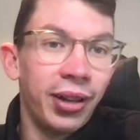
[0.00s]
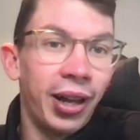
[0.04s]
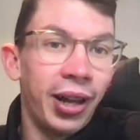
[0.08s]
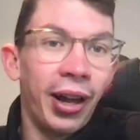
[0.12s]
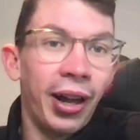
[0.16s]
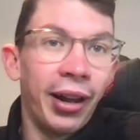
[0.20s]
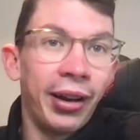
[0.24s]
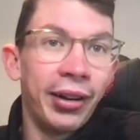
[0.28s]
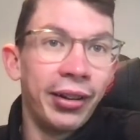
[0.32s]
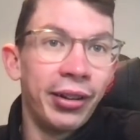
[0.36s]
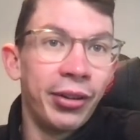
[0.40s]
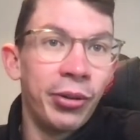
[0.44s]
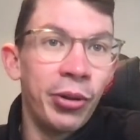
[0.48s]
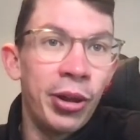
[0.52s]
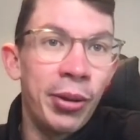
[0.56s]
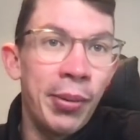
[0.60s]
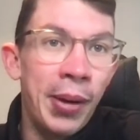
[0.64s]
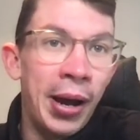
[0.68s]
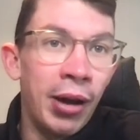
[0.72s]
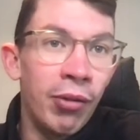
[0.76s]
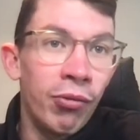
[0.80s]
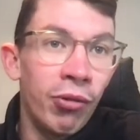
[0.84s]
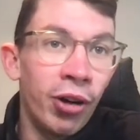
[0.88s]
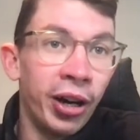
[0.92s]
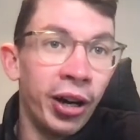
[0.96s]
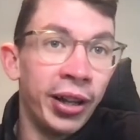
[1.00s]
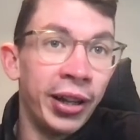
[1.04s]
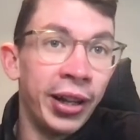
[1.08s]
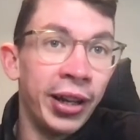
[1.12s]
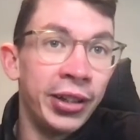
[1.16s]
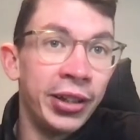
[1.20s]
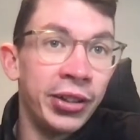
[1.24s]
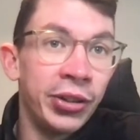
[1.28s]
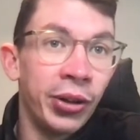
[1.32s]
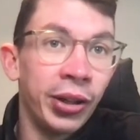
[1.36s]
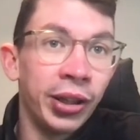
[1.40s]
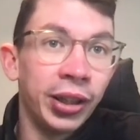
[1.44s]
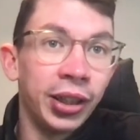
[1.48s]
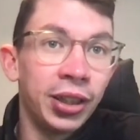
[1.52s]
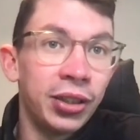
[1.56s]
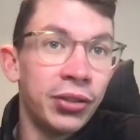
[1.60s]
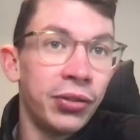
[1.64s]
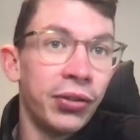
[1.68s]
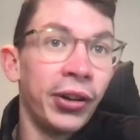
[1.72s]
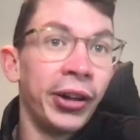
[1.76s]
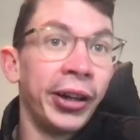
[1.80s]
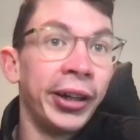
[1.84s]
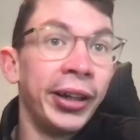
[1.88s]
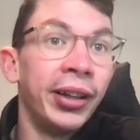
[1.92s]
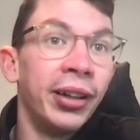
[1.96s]
and the amount of running they do, I think, is
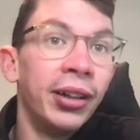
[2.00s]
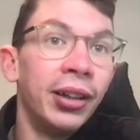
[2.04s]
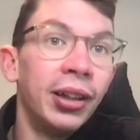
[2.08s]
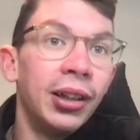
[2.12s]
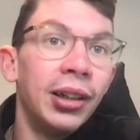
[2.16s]
fine.